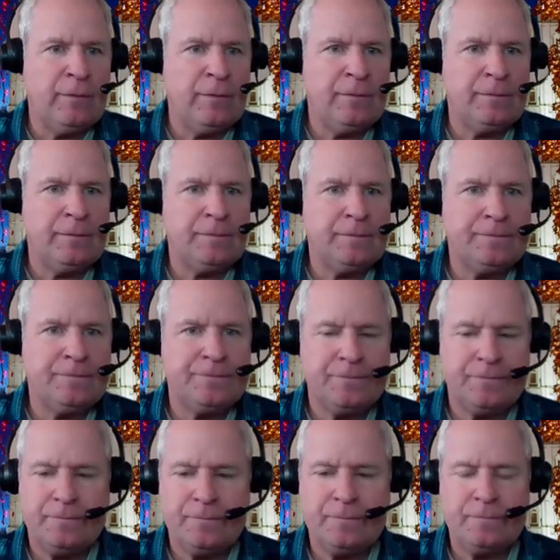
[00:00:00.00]

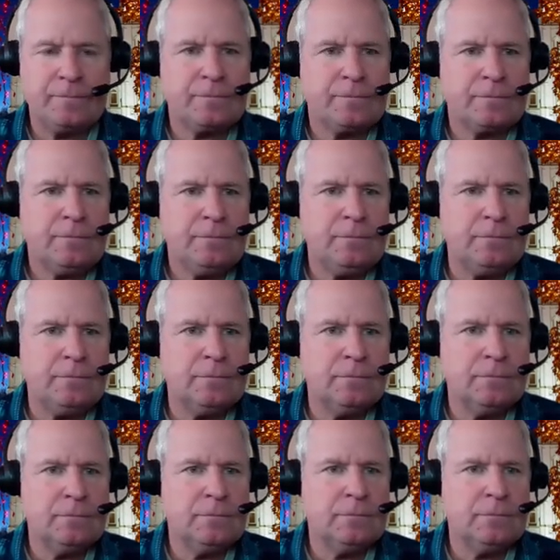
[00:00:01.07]

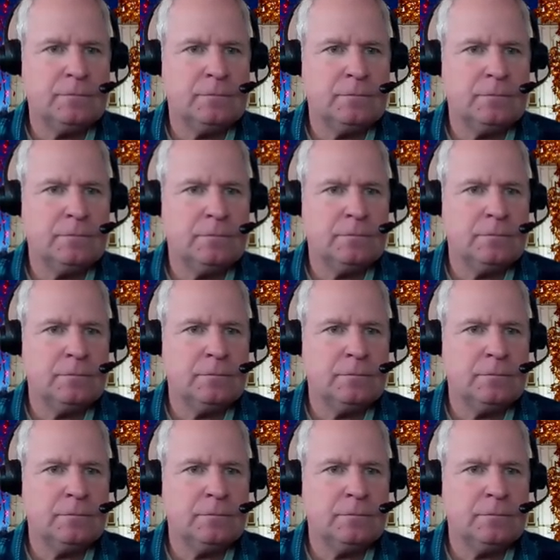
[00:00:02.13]
[no speech]